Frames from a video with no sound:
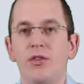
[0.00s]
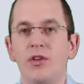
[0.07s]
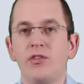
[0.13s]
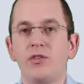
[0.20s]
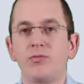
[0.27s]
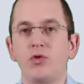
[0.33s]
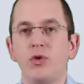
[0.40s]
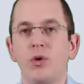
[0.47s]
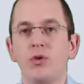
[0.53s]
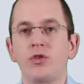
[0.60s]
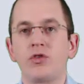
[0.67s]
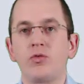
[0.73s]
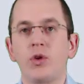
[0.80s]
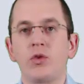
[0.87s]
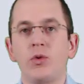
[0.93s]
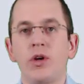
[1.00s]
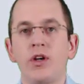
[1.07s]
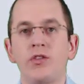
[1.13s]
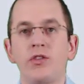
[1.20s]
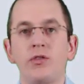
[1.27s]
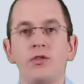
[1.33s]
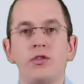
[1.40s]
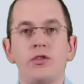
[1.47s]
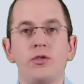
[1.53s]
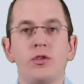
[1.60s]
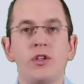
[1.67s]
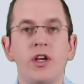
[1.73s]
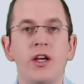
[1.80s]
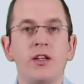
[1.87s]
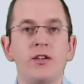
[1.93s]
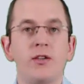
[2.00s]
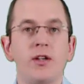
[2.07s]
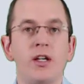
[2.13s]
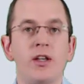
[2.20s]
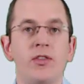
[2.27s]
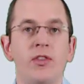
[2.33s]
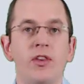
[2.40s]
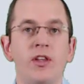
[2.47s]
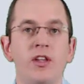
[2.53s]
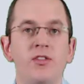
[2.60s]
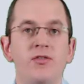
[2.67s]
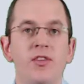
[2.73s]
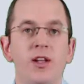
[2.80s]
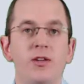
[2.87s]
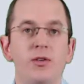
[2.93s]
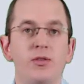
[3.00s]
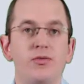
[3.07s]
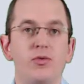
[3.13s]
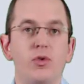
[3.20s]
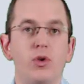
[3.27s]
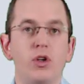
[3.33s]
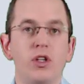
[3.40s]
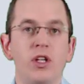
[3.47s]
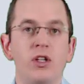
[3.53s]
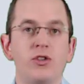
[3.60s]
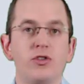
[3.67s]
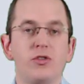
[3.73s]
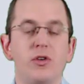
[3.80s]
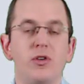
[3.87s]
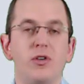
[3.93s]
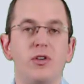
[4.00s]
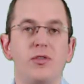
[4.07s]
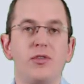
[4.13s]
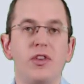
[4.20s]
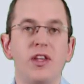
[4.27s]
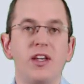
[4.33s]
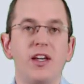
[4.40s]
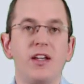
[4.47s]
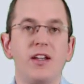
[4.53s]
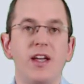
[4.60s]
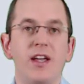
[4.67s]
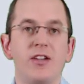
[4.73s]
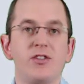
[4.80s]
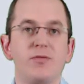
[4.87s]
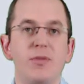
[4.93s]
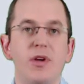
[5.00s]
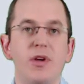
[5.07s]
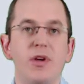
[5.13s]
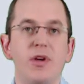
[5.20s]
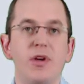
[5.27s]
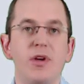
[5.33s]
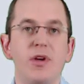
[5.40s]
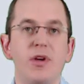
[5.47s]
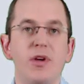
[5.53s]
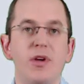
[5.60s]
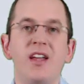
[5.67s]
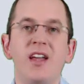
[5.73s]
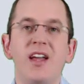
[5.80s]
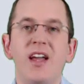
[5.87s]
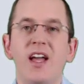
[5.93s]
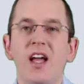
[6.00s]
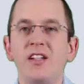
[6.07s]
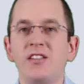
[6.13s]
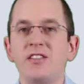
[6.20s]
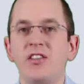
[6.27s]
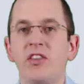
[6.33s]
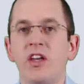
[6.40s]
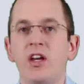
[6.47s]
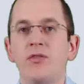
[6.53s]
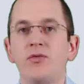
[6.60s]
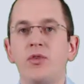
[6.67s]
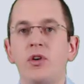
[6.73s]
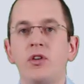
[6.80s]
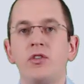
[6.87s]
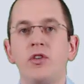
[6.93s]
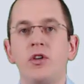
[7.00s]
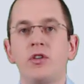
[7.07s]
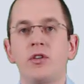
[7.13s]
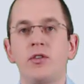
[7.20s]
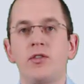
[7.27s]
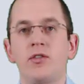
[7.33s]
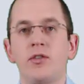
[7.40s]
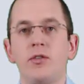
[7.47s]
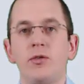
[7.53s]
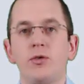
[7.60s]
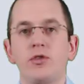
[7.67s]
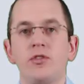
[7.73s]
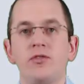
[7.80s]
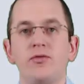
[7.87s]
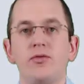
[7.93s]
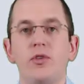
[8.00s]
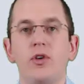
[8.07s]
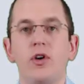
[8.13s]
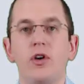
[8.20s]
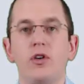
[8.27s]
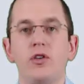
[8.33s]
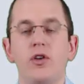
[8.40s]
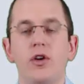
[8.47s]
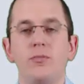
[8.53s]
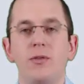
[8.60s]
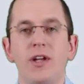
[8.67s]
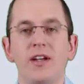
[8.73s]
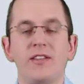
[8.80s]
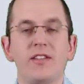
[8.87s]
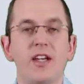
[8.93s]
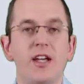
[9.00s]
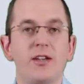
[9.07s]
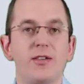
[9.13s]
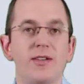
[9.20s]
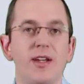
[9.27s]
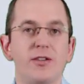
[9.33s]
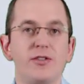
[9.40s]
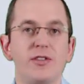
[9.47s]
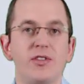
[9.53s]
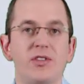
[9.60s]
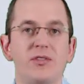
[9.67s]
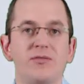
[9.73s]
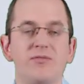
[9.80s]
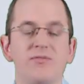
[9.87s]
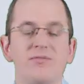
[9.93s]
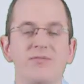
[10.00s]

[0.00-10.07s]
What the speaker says: This approach requires you to calculate the value for each call of the GetH method and is therefore not a good solution for complex calculations.